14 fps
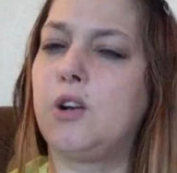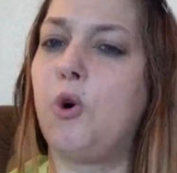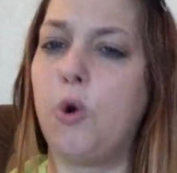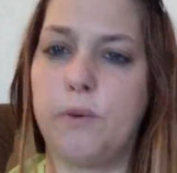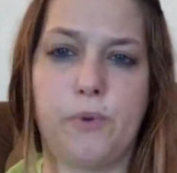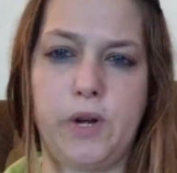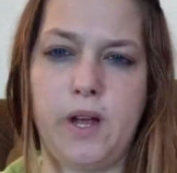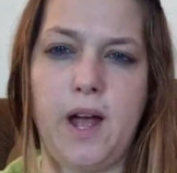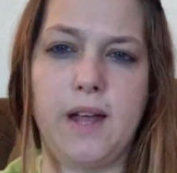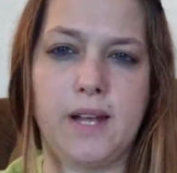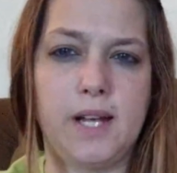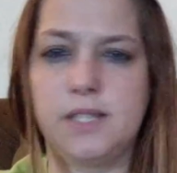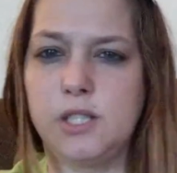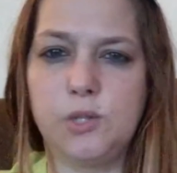corporate, I
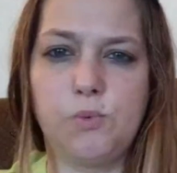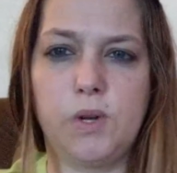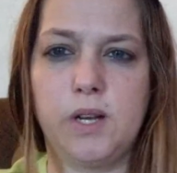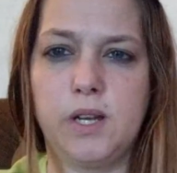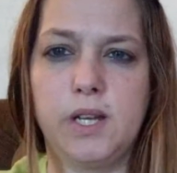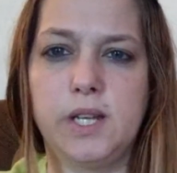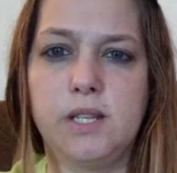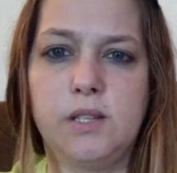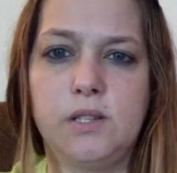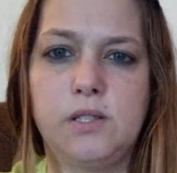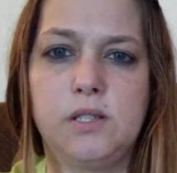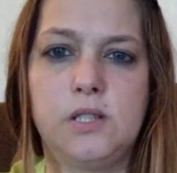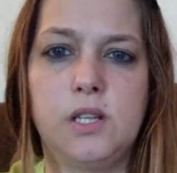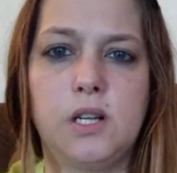guess is what it
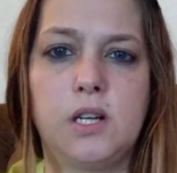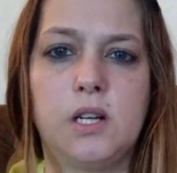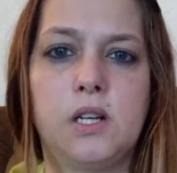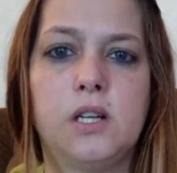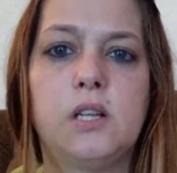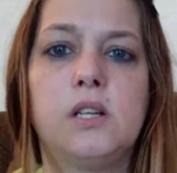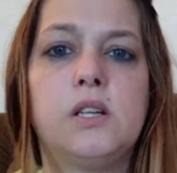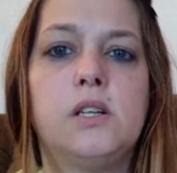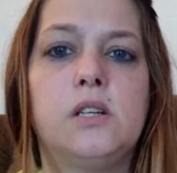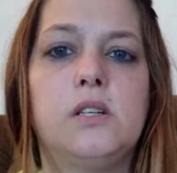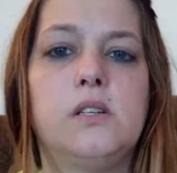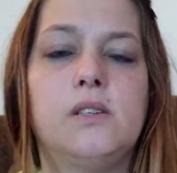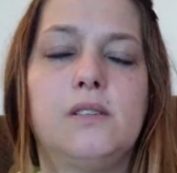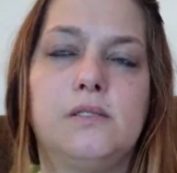is. They're,
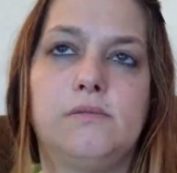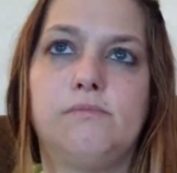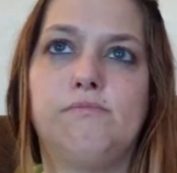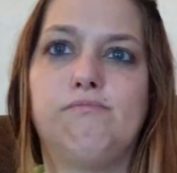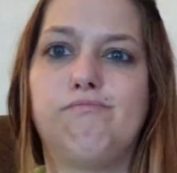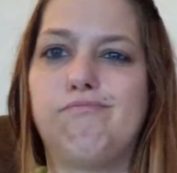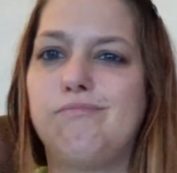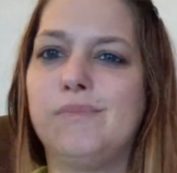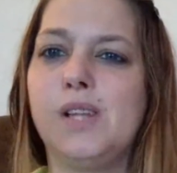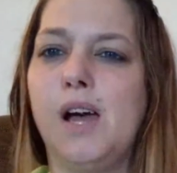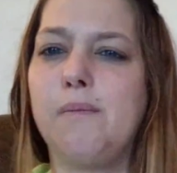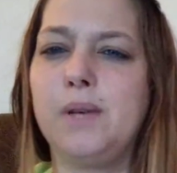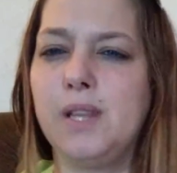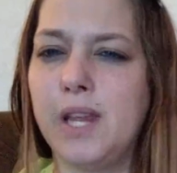
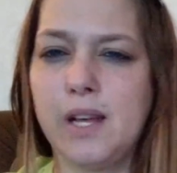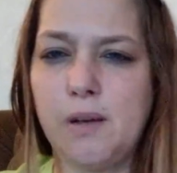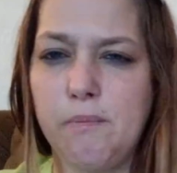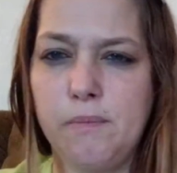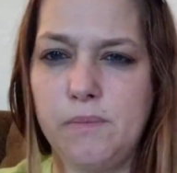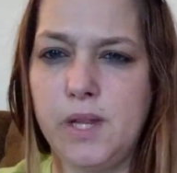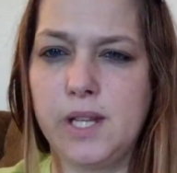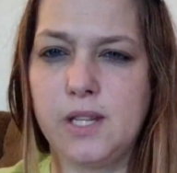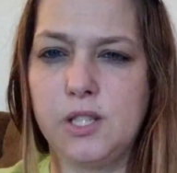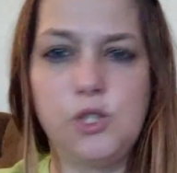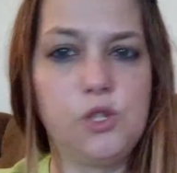I mean, like the